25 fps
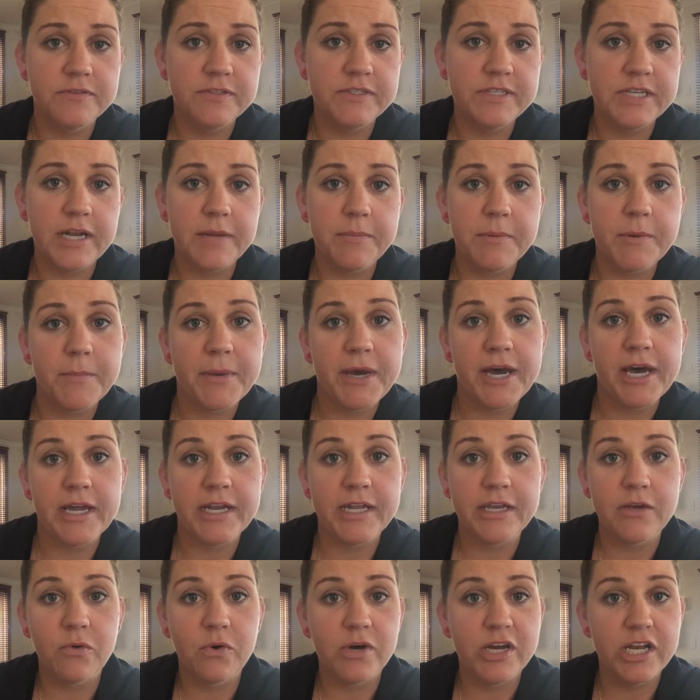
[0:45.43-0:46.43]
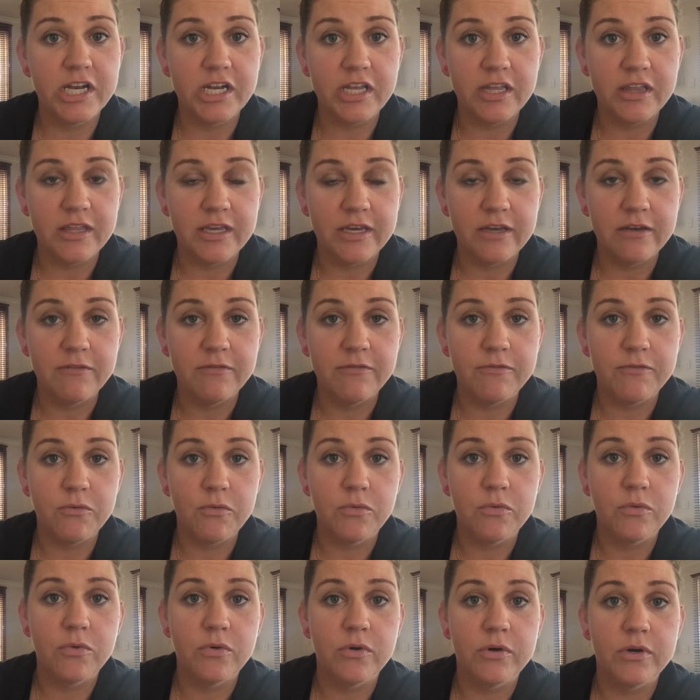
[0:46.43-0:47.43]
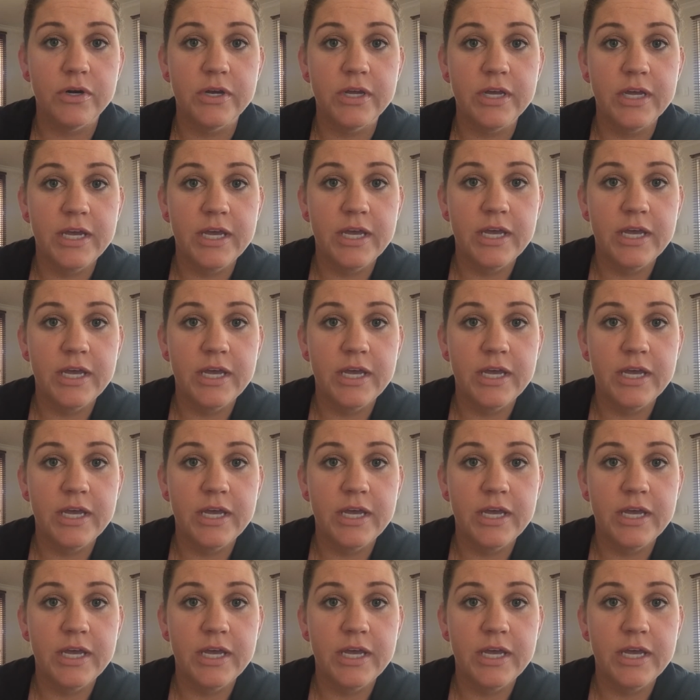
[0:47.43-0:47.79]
set up a party or anything for